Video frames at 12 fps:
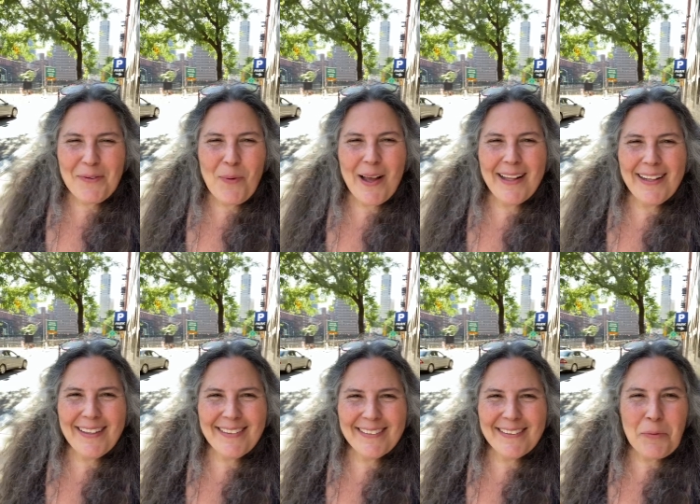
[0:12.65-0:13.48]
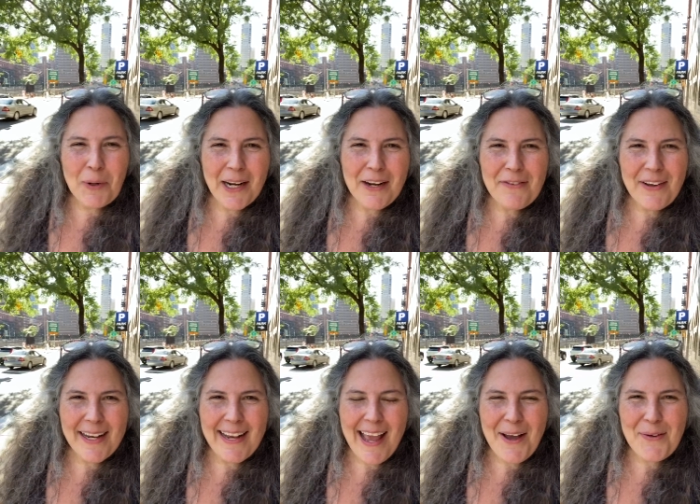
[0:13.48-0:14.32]
Well, we're gonna
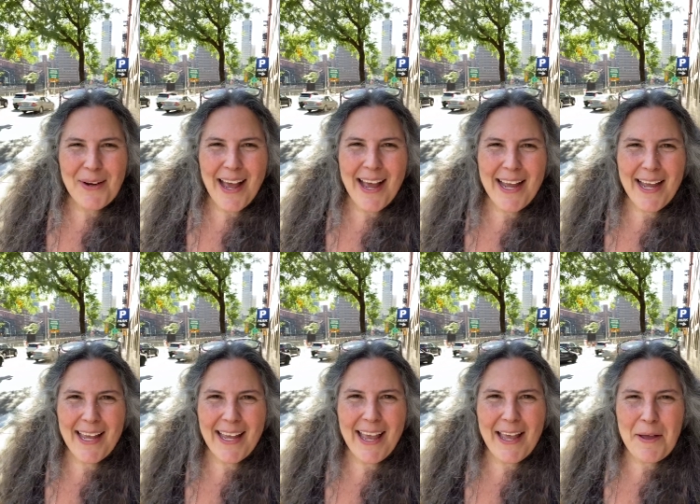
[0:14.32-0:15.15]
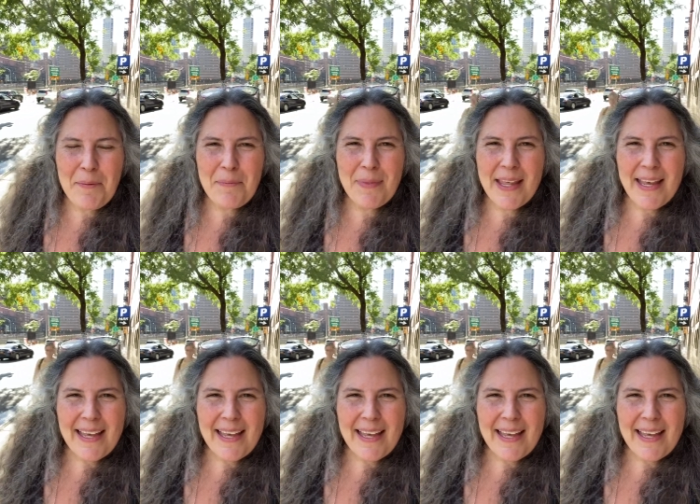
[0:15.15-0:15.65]
find out. I am